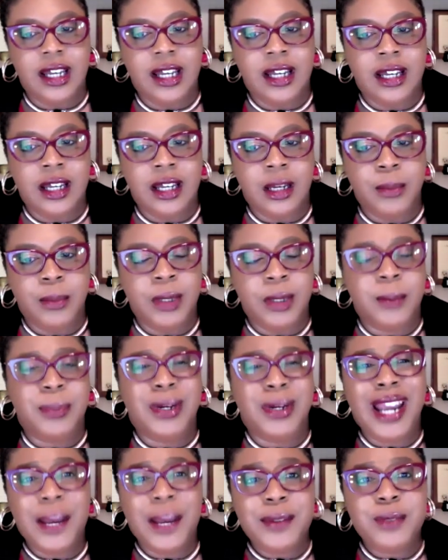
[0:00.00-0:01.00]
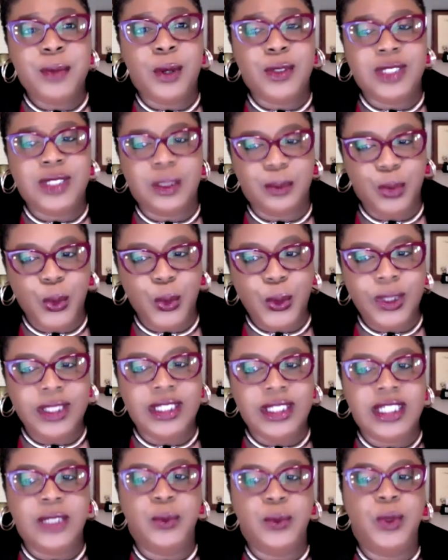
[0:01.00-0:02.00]
But perhaps most
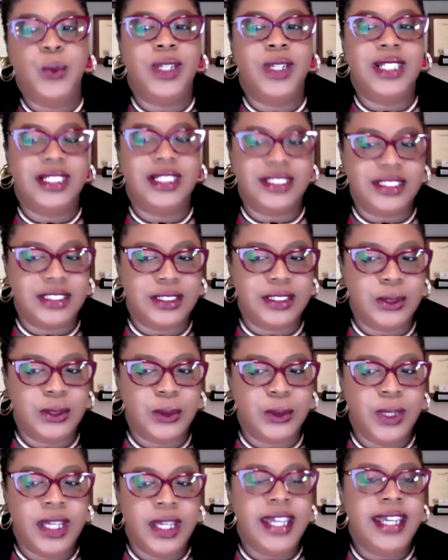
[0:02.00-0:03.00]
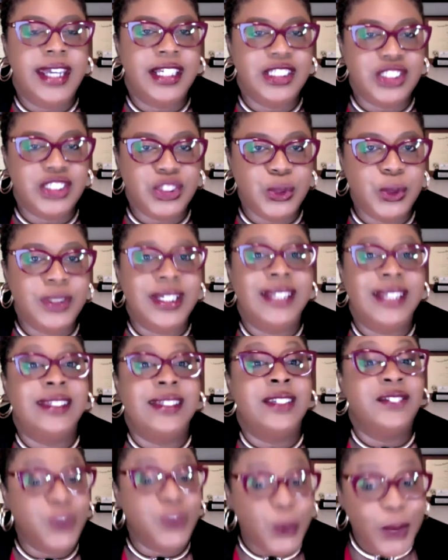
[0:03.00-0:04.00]
importantly, we wanted to ensure
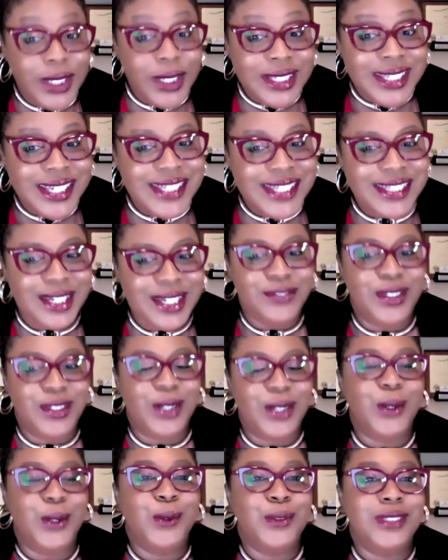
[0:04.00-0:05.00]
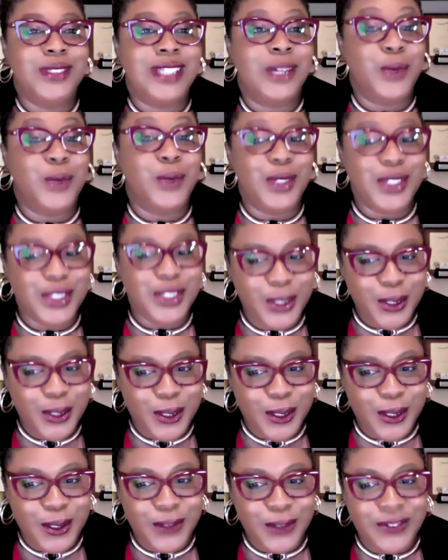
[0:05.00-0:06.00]
that the voices of those that we
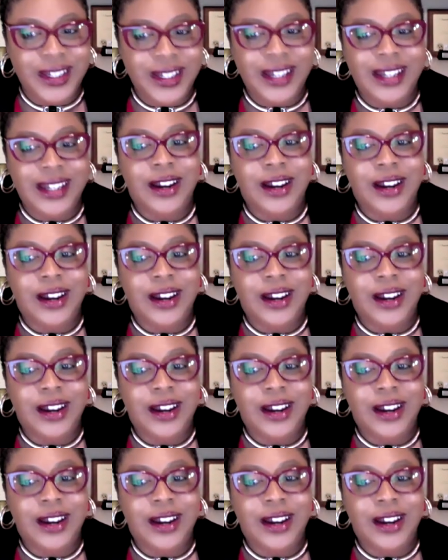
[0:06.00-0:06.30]
serve